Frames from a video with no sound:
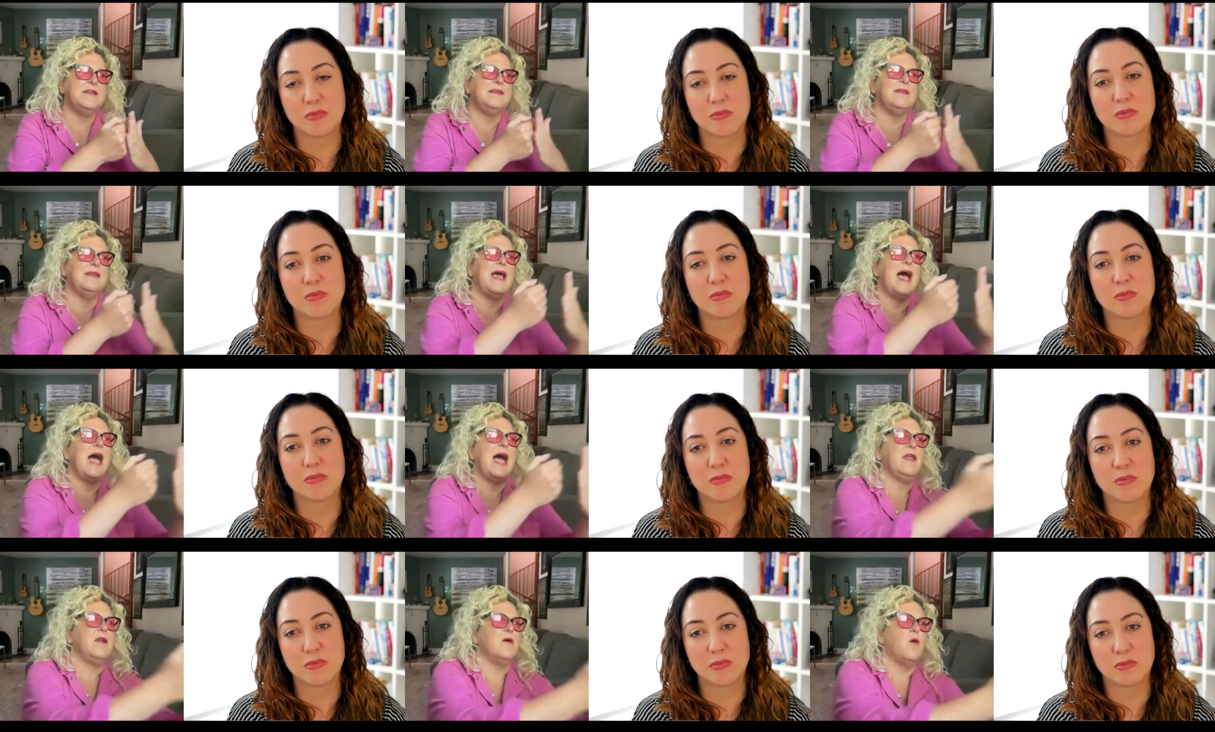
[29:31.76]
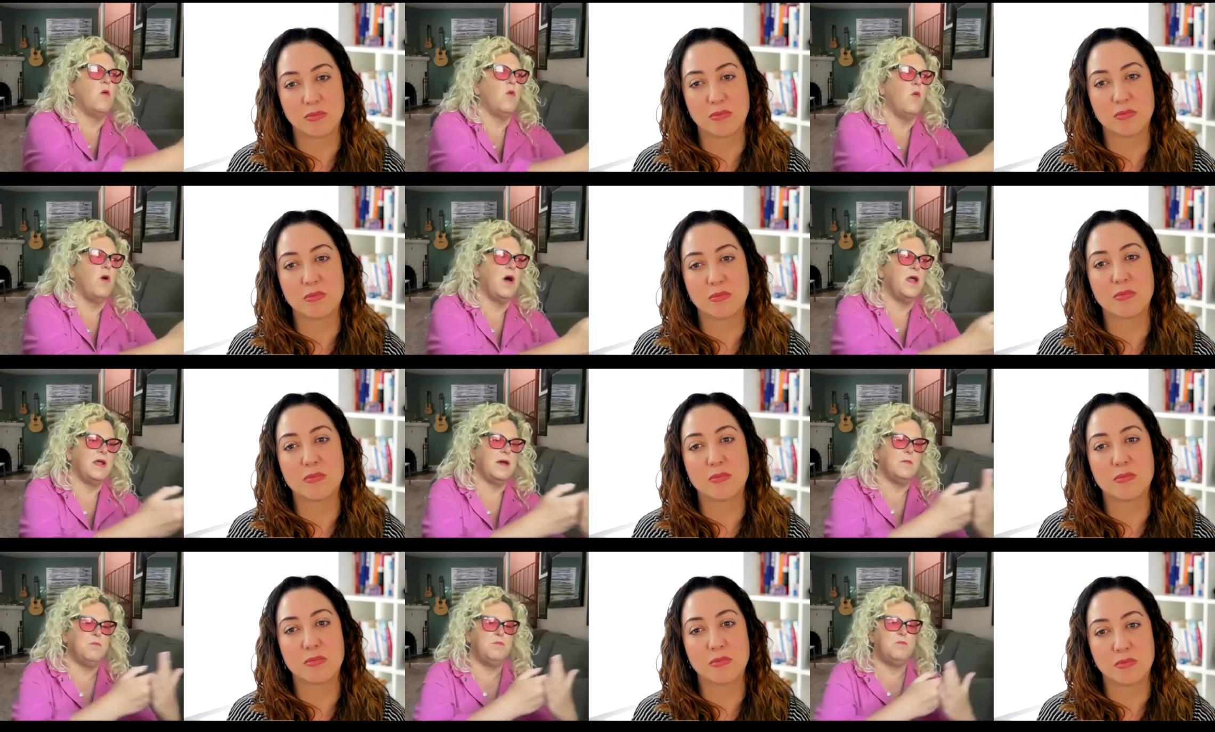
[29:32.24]
Speaker 1: i don't
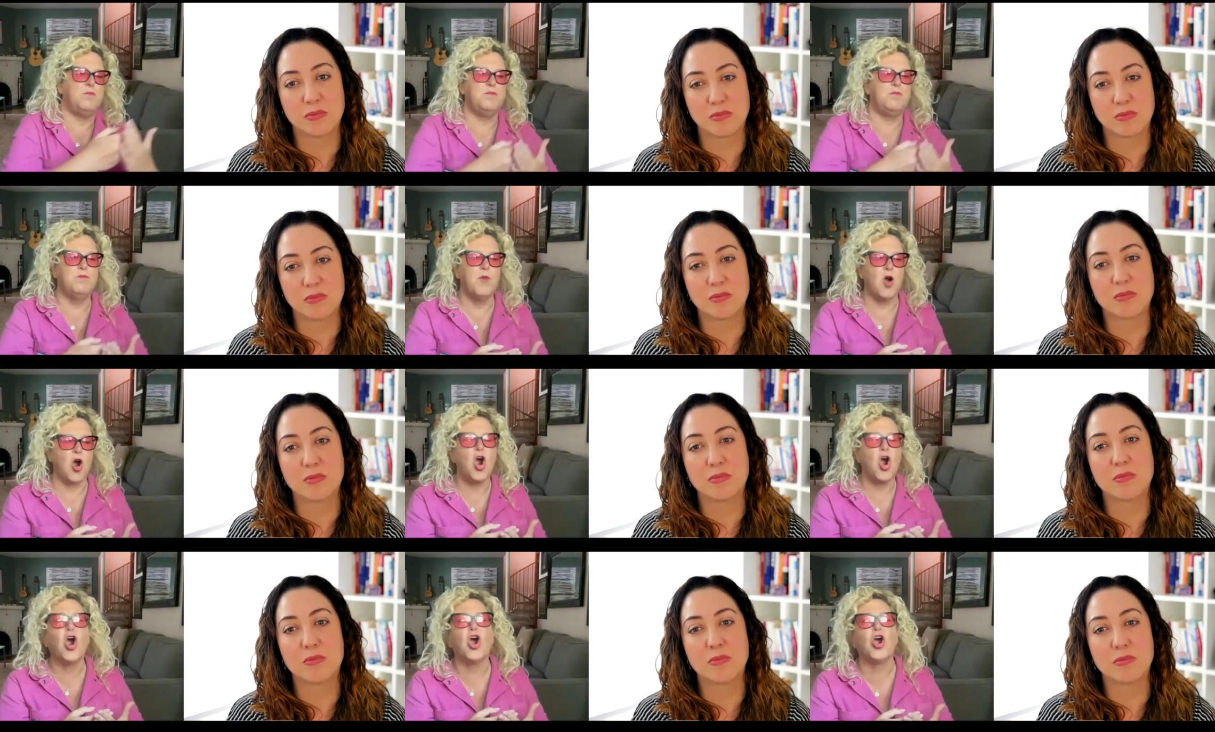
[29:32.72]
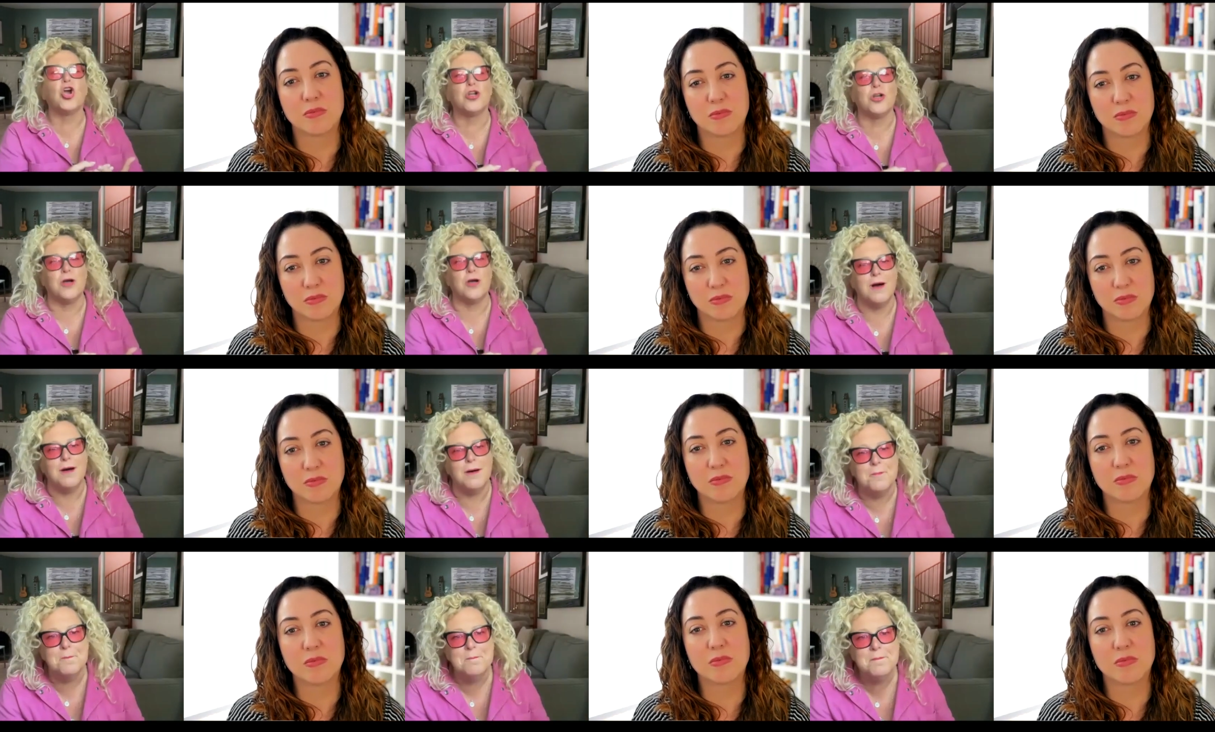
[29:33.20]
want to hurt
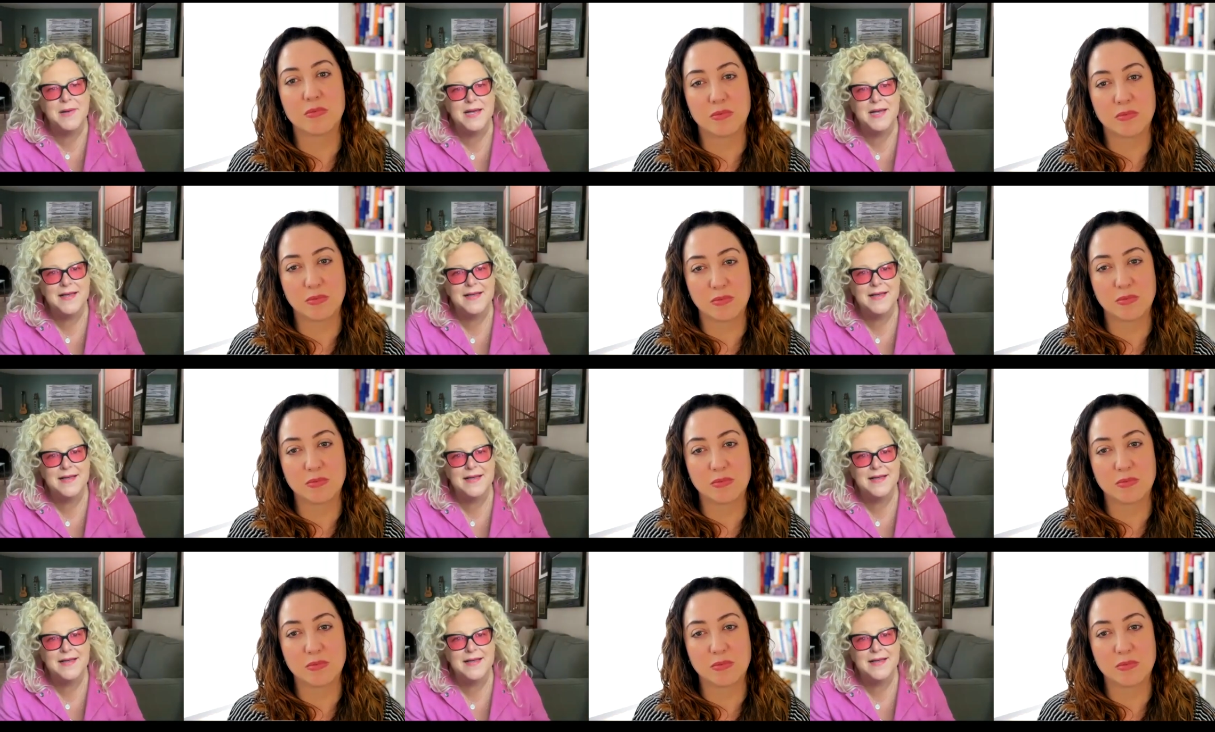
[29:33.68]
them